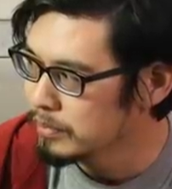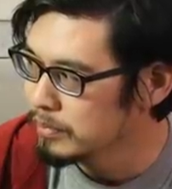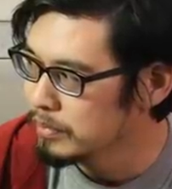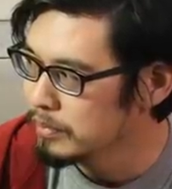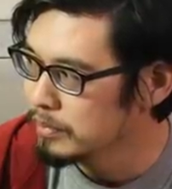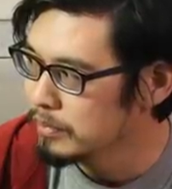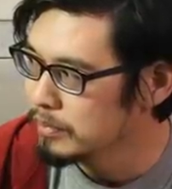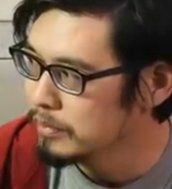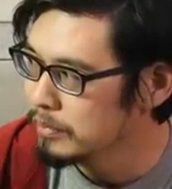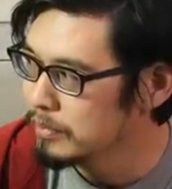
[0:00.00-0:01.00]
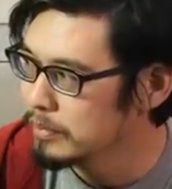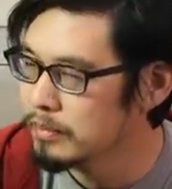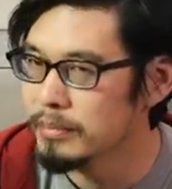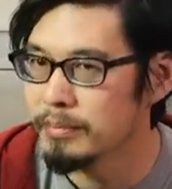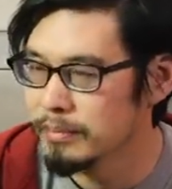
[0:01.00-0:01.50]

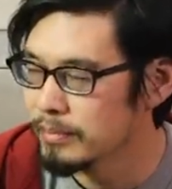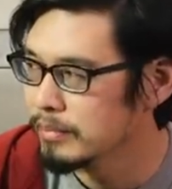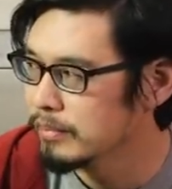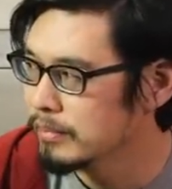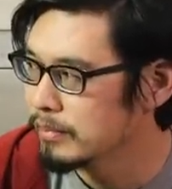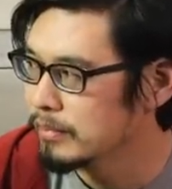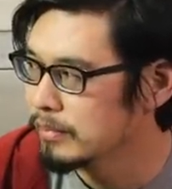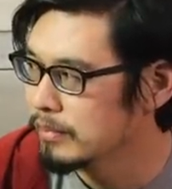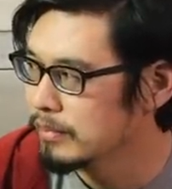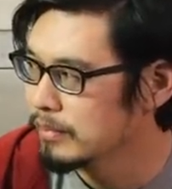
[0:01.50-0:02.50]
(silent)